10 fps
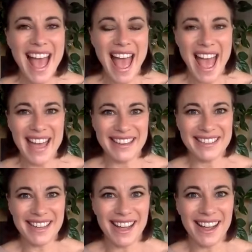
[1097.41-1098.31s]

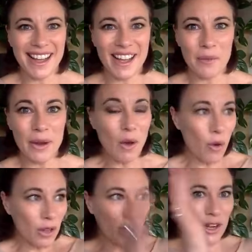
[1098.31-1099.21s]
And uh, we
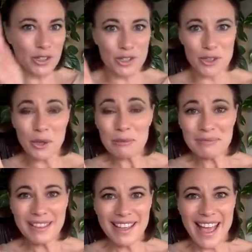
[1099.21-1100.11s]
all got on Zoom
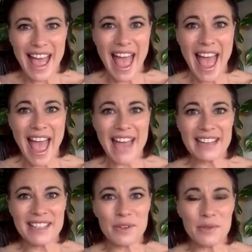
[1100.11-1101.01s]

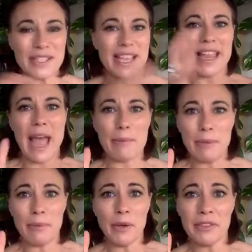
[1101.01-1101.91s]
and we sang
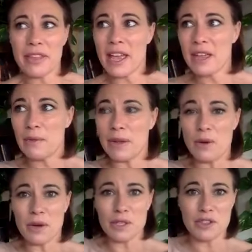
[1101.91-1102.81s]
happy birthday. We
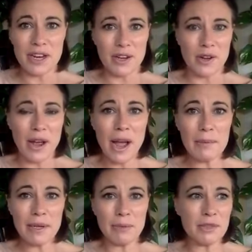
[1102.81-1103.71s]
orchestrated her
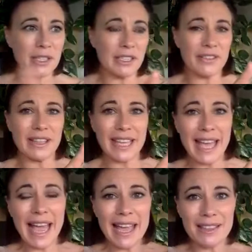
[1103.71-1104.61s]
hubby to deliver the
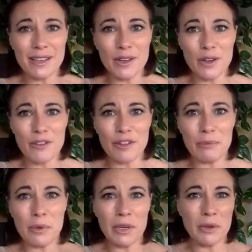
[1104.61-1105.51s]
cake that a
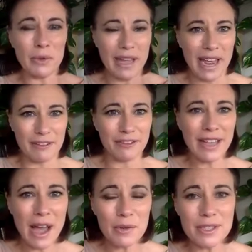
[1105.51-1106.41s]
girlfriend brought in. We had
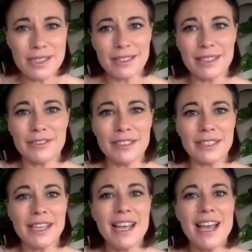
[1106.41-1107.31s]
flowers
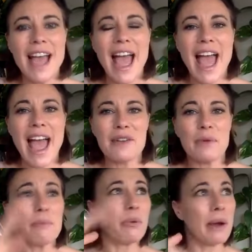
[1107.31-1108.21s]
delivered and
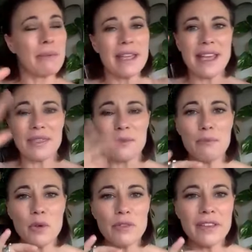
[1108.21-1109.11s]
we premiered the
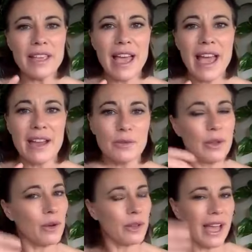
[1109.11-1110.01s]
movie and
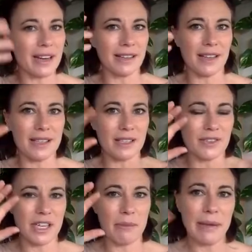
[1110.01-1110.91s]
we all had a glass
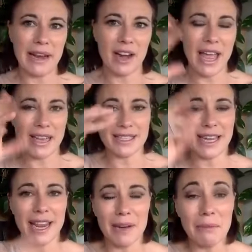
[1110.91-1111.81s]
of champagne. I had
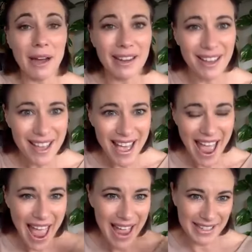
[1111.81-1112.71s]
tea in mine
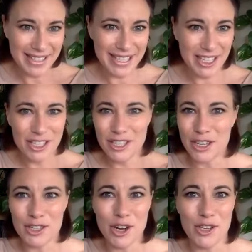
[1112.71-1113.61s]
and you
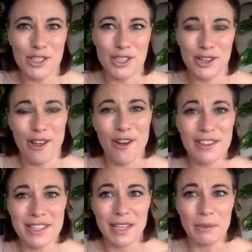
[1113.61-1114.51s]
know, toasted to her
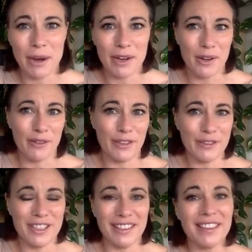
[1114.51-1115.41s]
and celebrated her
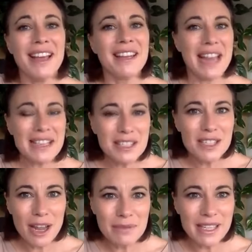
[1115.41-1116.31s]
50th. Now's the
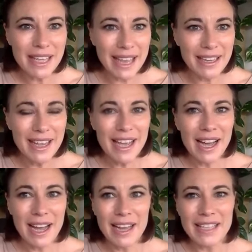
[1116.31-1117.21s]
time to get
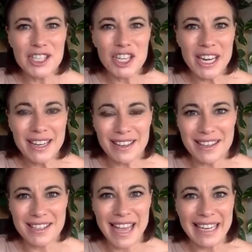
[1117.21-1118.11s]
uh,
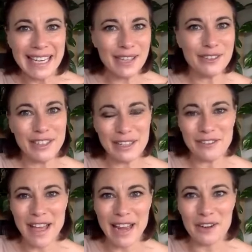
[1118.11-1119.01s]
ingenious and
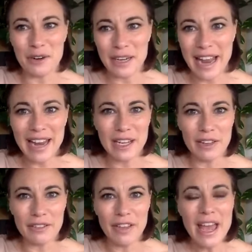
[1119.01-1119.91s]
innovative and creative.